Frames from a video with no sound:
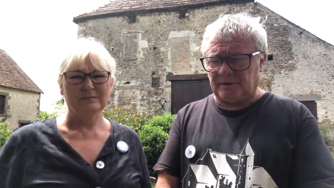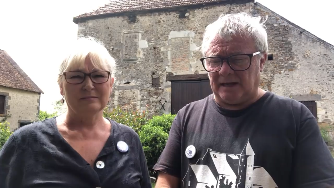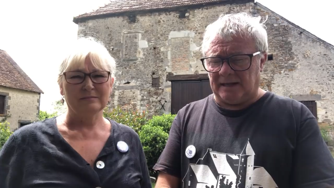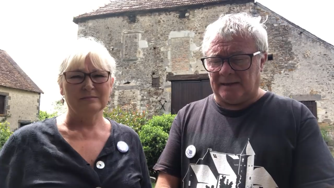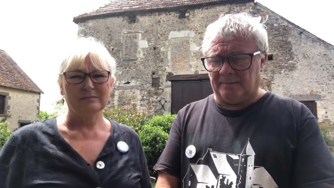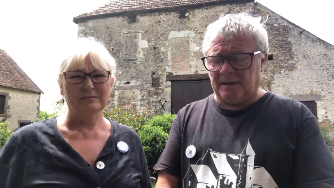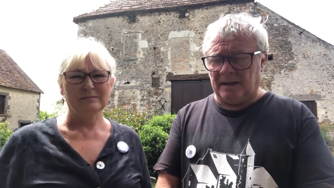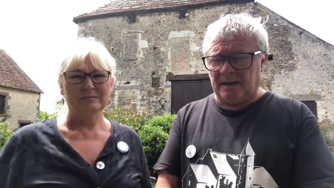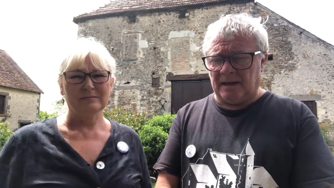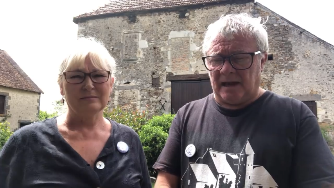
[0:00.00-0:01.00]
Speaker 1: Um,
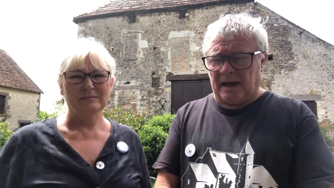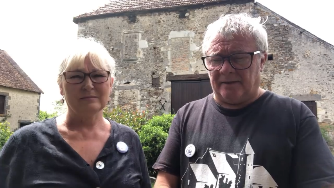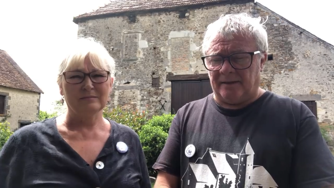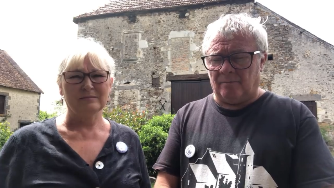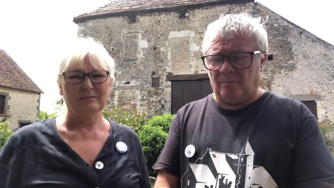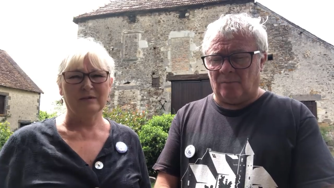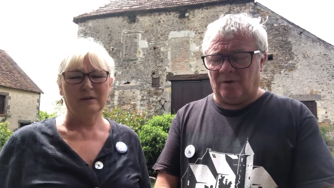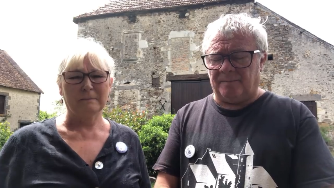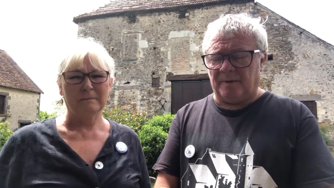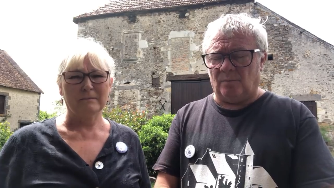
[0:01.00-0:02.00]
and then
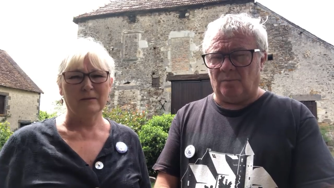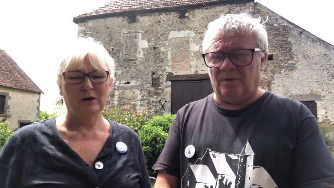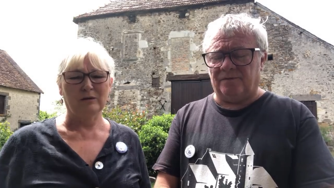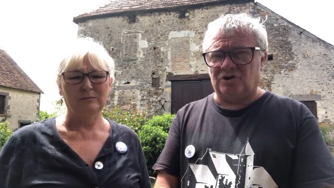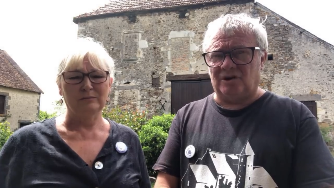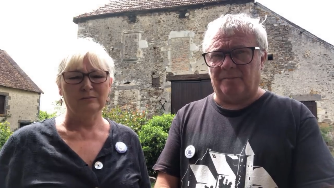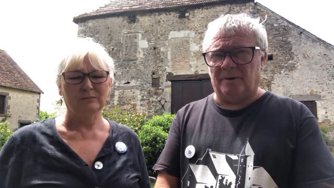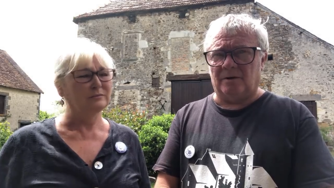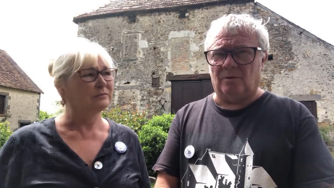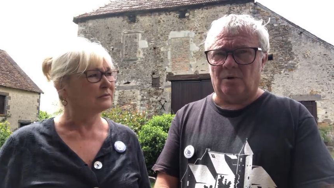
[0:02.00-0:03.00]
we've been with the cherry
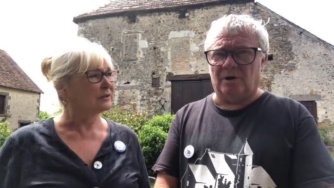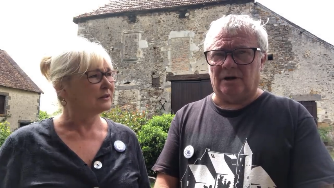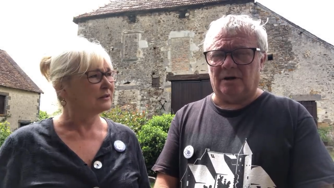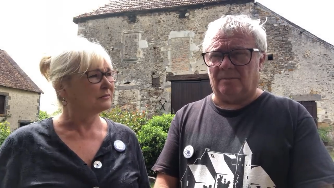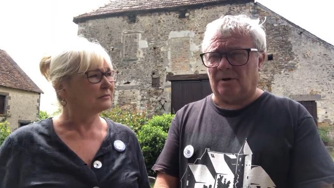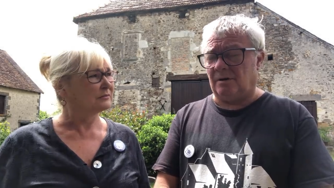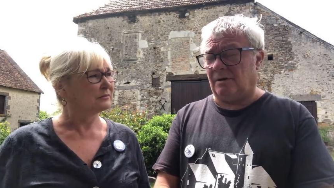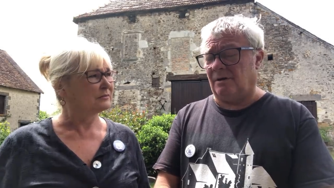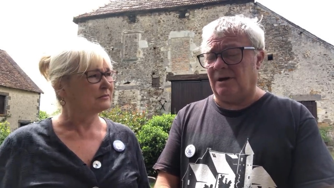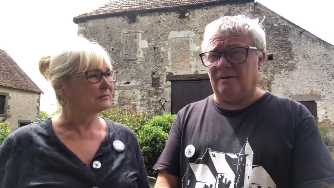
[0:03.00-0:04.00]
picker working at
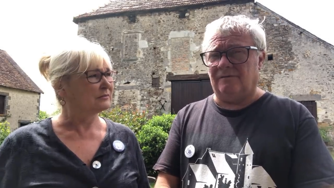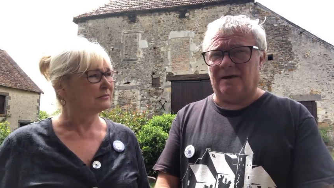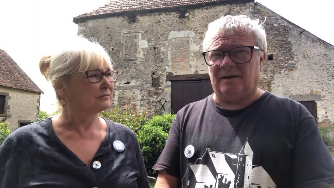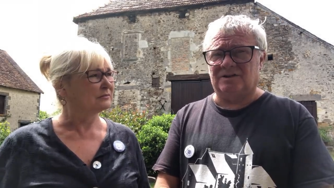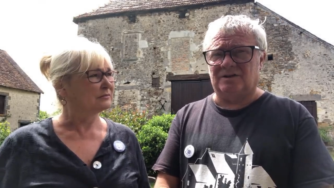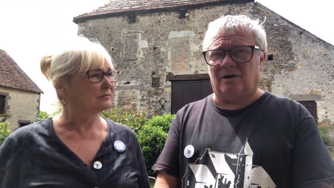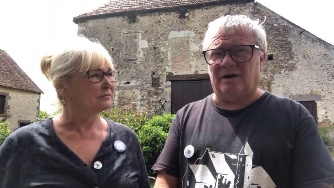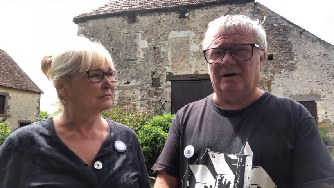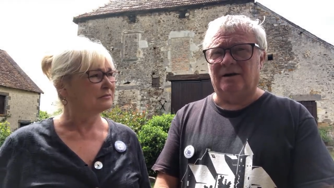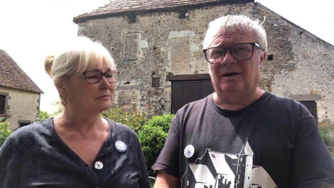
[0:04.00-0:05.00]
a high level
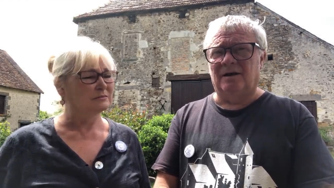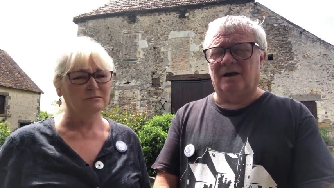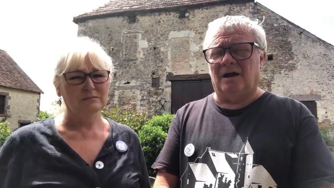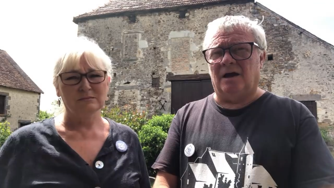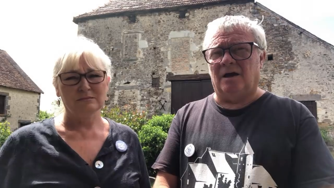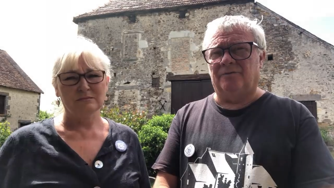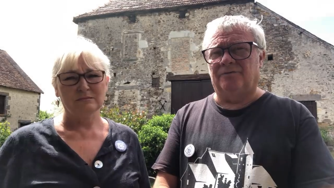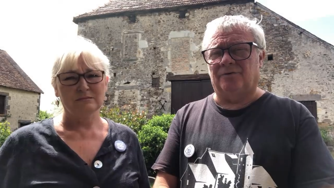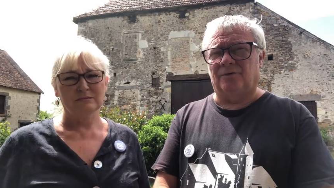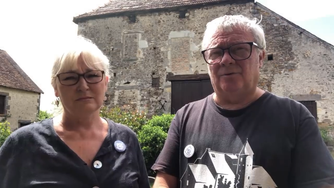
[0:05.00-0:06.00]
outside uh,
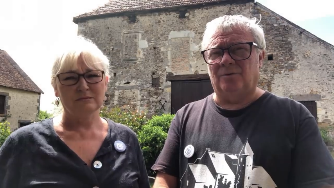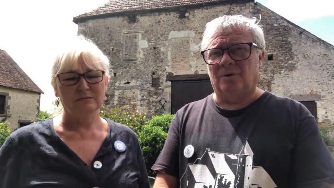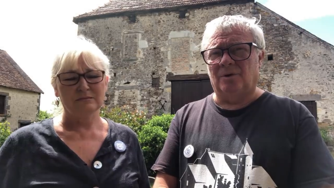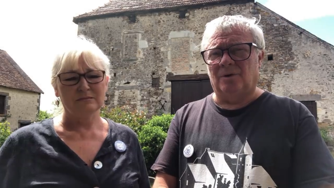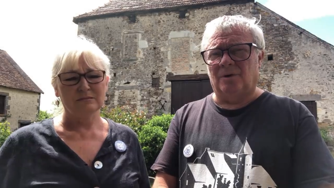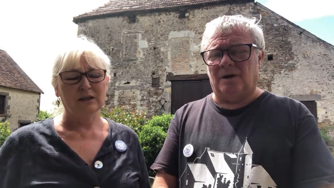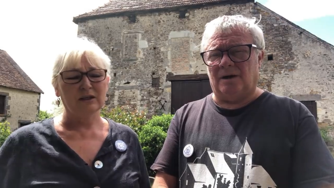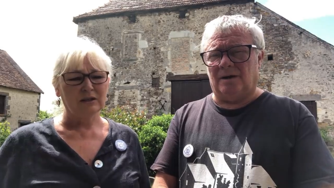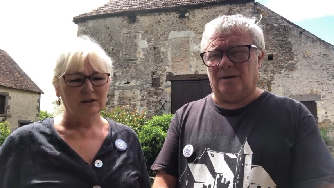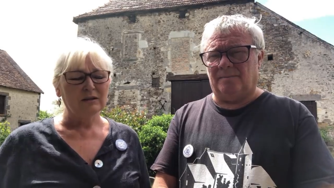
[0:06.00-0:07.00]
through
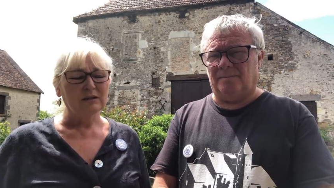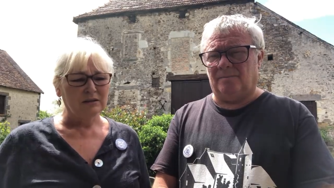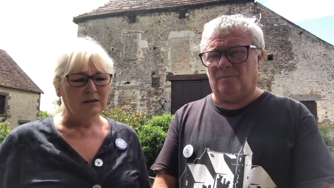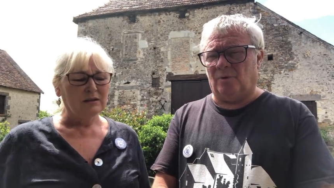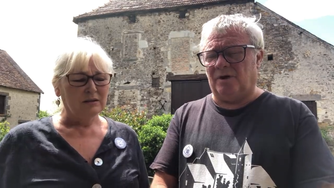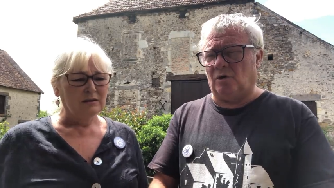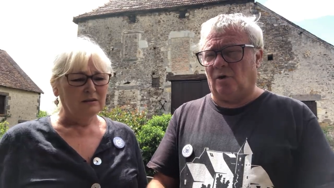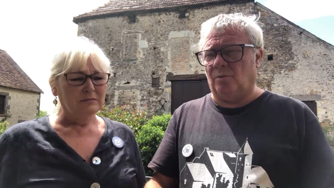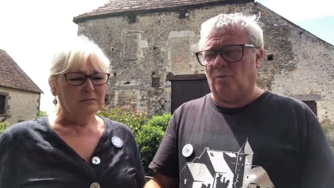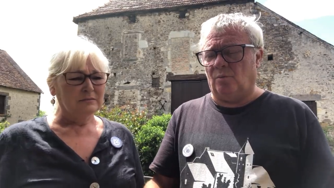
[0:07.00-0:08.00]
um, we
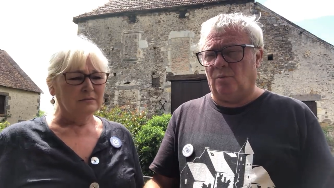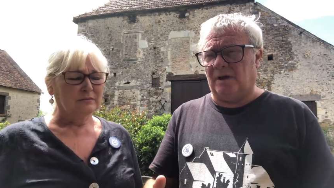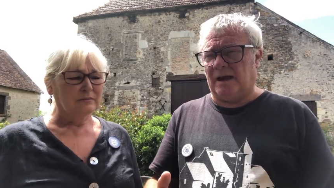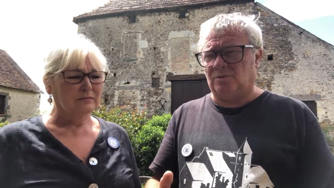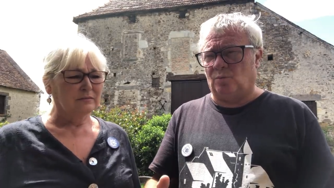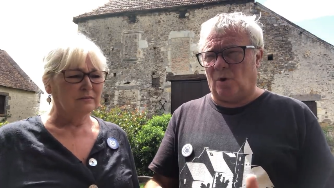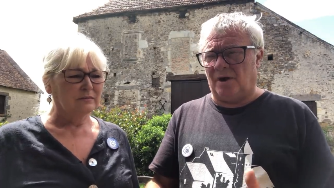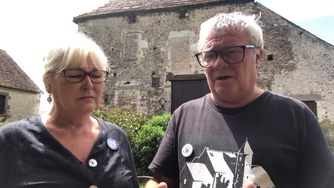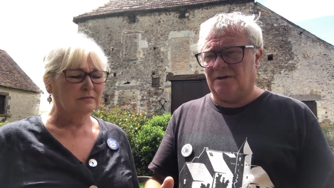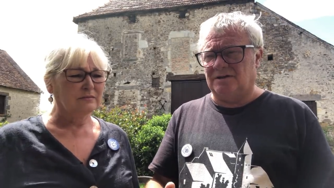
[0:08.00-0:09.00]
got to we had to
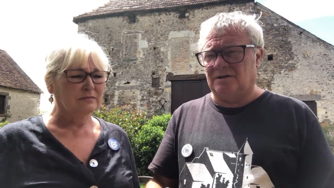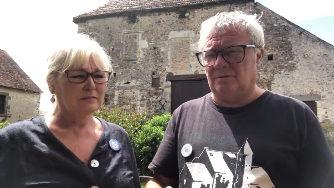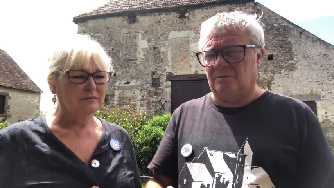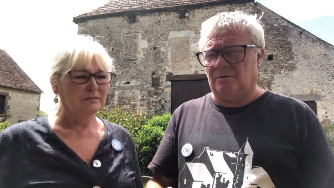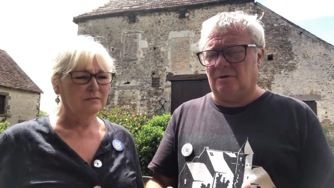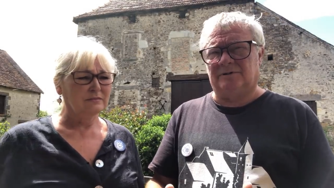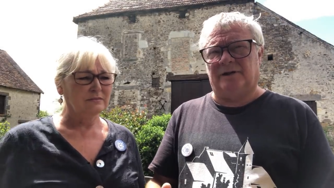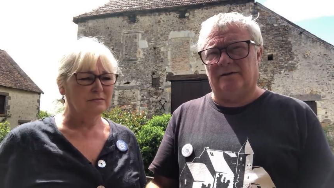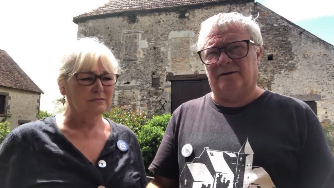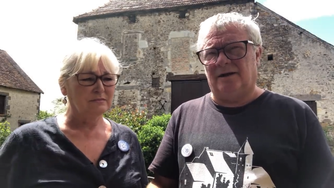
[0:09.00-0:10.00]
wait until
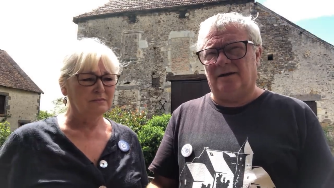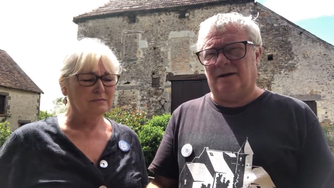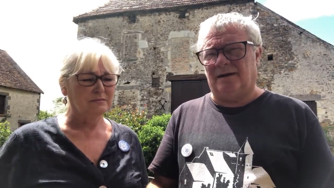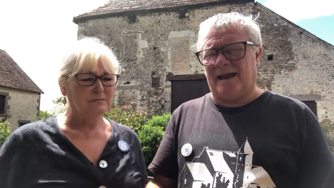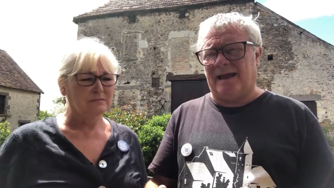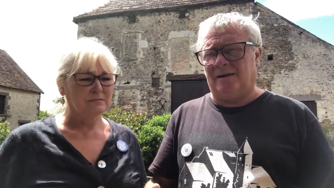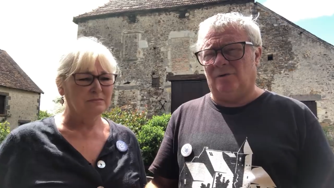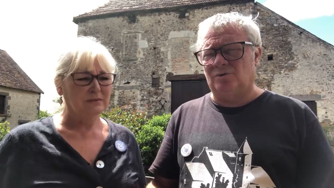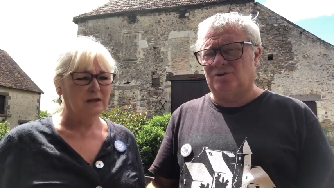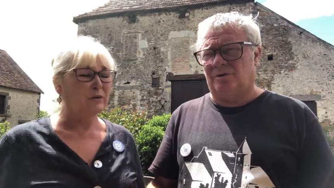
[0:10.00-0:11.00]
lockdown had ended,
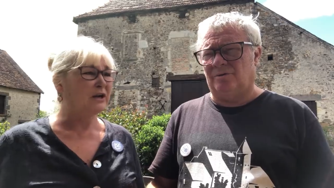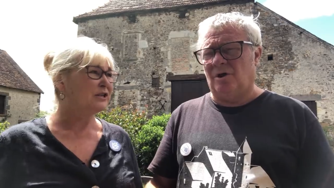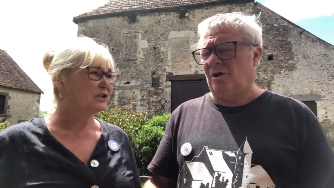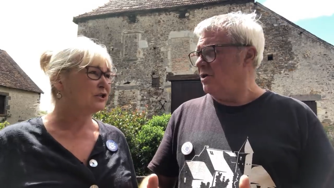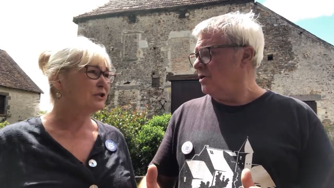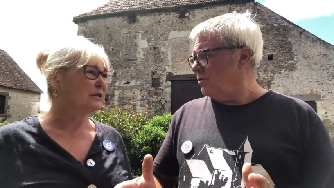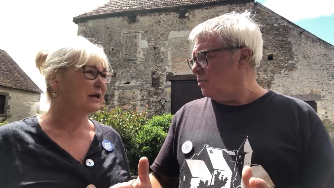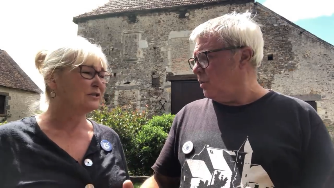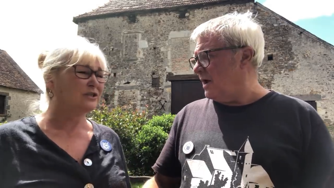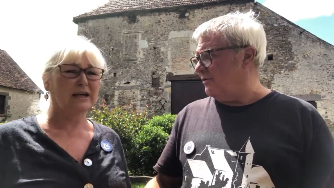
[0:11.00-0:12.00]
and also and we needed two
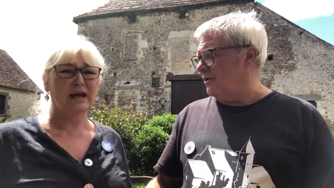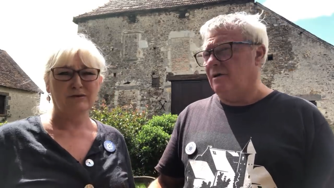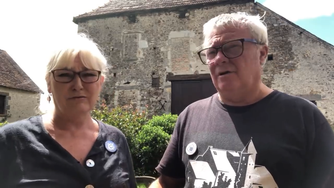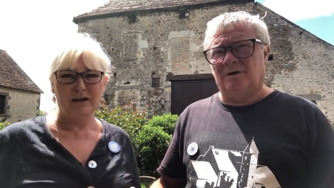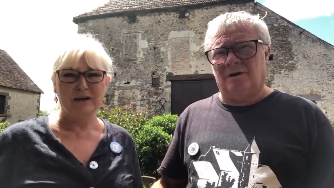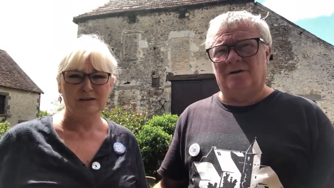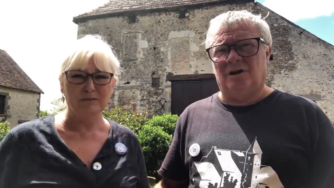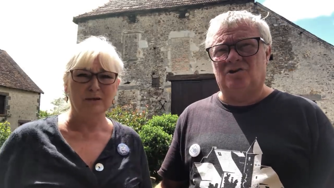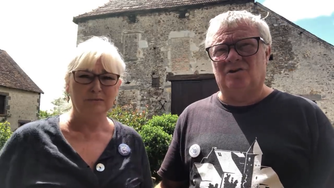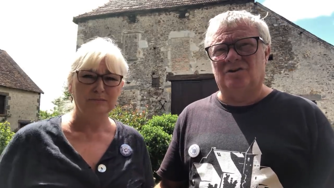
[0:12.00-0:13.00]
days the weather together, really,
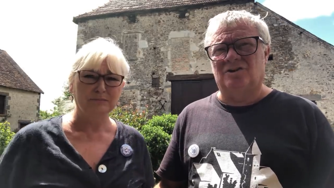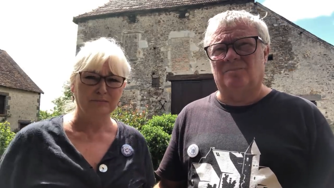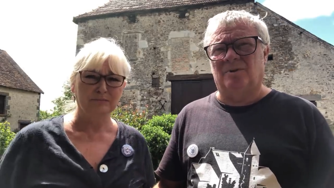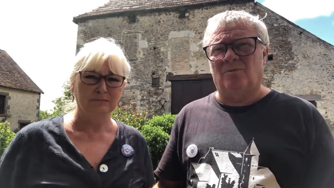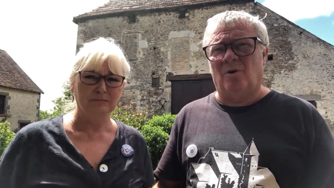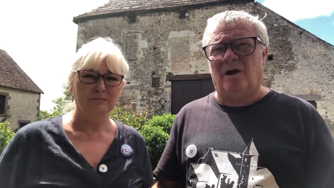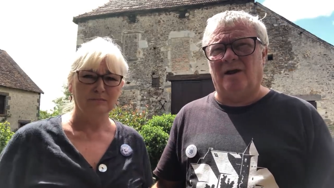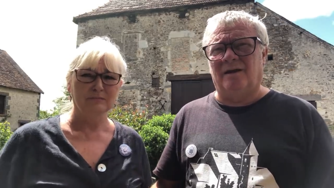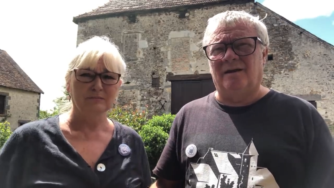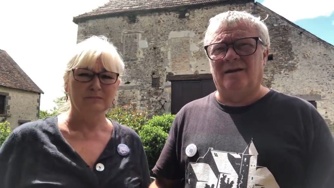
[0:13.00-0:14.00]
conditions well. mm. to be mm.
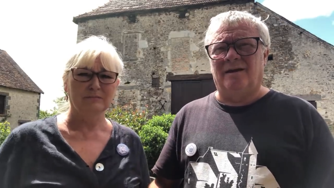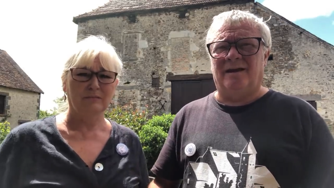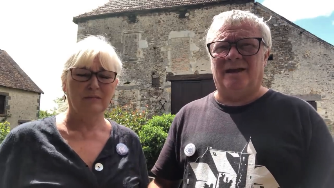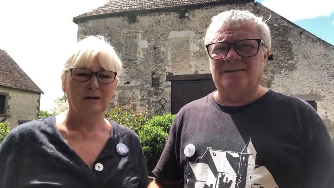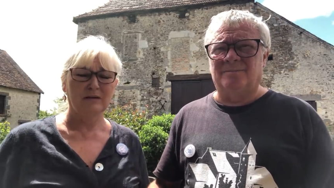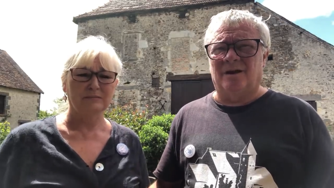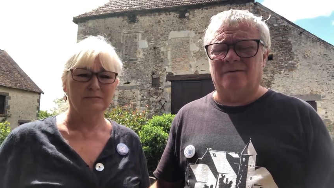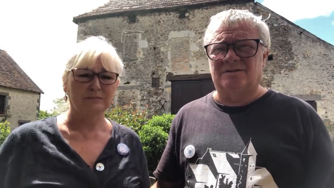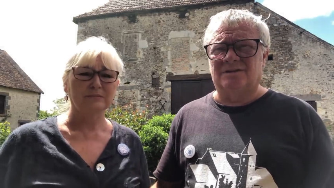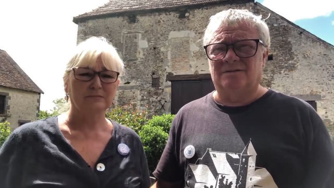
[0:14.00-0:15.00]
right, mm. and it had to be
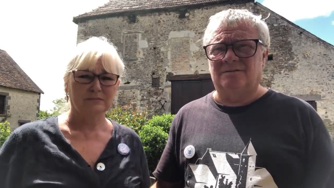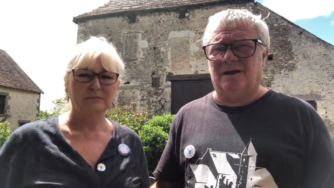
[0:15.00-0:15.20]
over two